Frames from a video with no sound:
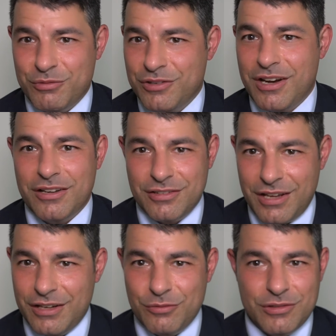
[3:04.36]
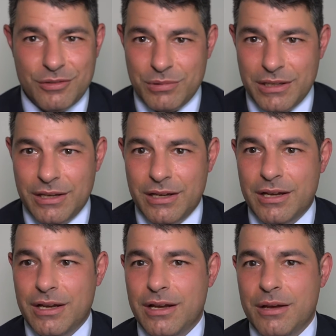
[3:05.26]
was not a state. It was simply
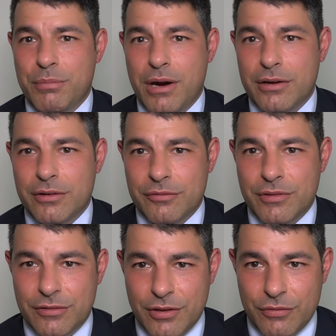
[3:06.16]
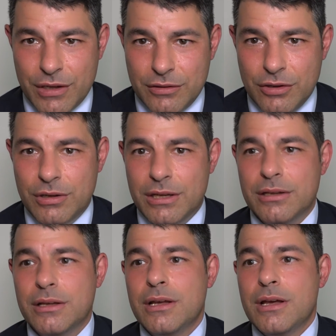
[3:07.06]
a part of the Soviet
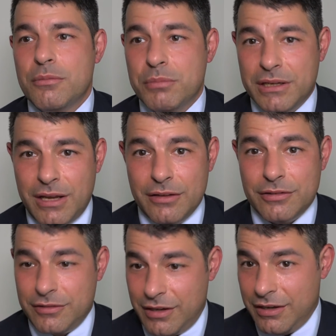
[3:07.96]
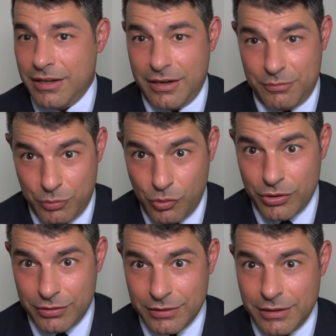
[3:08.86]
Union. But Kazakhstan had a
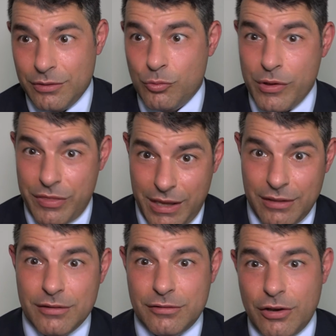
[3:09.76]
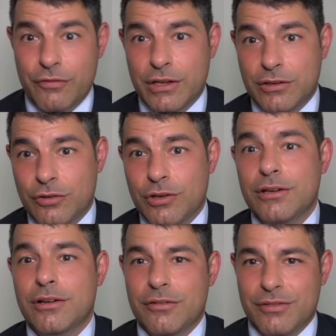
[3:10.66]
border within the Soviet
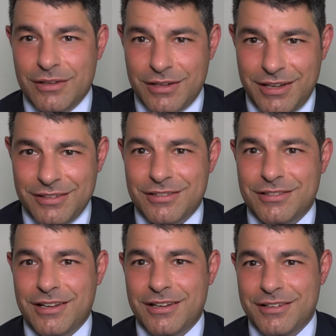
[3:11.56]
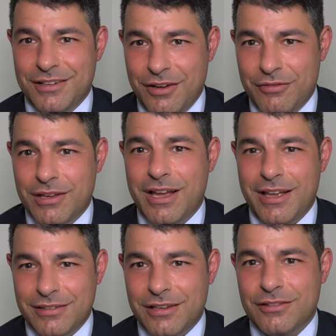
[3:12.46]
Union of the
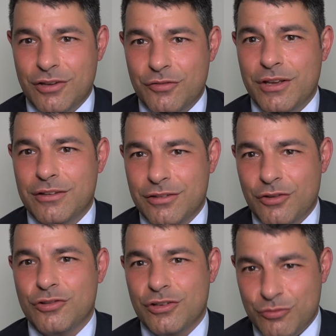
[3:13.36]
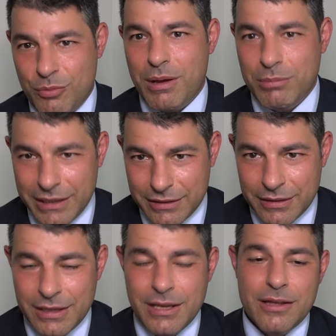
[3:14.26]
Kazakh Soviet Socialist Republic.
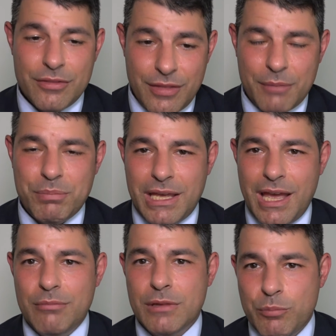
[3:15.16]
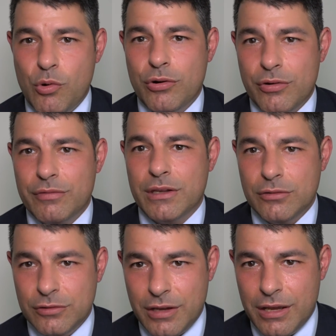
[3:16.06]
That became the border of the
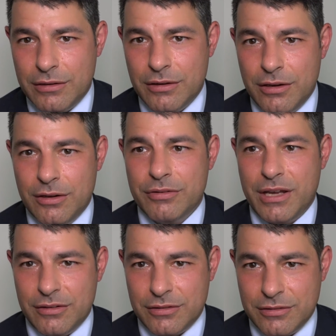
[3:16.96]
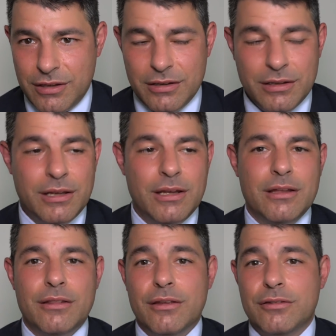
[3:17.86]
new state of Kazakhstan.
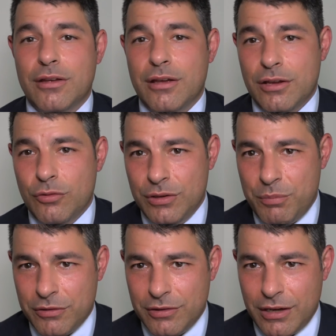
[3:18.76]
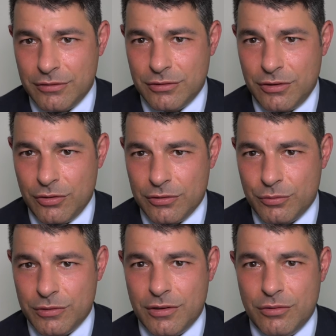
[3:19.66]
This uti possidetis juris
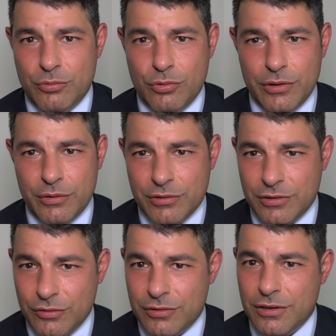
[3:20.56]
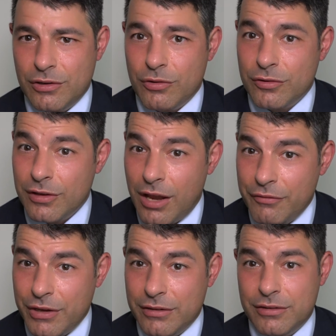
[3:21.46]
was the rule that was used in
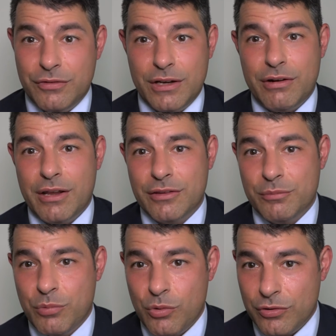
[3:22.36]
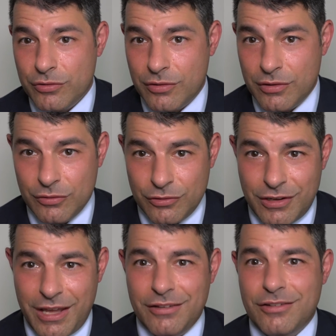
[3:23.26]
Yugoslavia to figure out the borders of the new
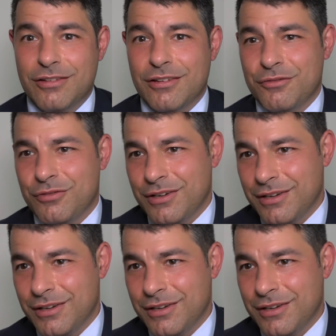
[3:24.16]
states of